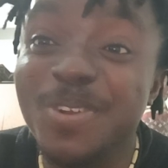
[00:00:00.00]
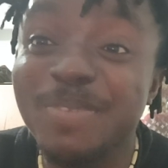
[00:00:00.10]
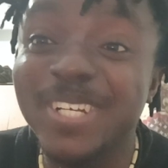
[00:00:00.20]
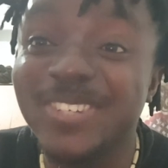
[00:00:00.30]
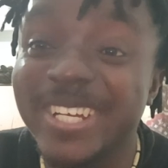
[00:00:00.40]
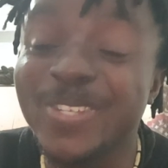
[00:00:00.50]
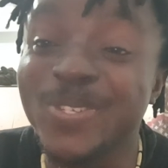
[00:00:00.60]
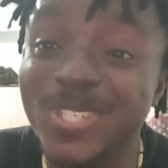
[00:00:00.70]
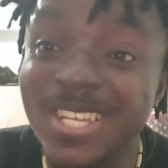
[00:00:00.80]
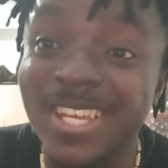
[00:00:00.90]
what am I trying
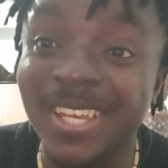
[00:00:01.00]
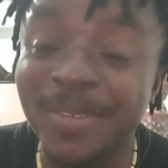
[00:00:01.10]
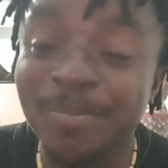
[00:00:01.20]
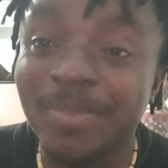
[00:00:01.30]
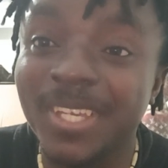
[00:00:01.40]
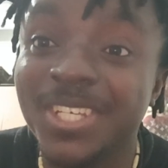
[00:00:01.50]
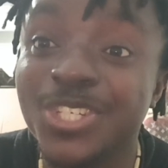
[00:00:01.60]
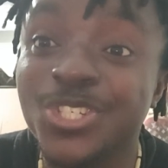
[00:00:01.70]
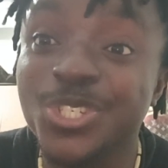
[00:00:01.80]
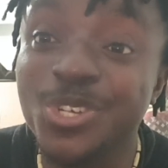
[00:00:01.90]
to say?
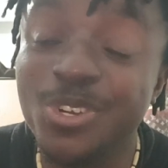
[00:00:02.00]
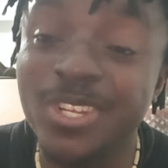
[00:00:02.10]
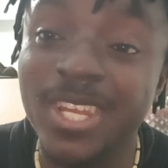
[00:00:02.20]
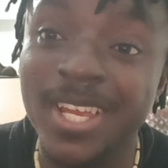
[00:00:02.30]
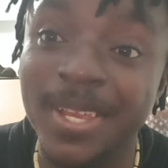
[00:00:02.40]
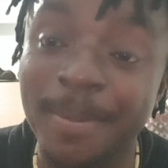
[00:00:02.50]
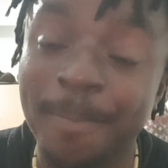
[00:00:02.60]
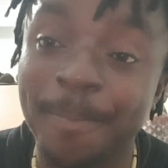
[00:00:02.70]
He shocked them.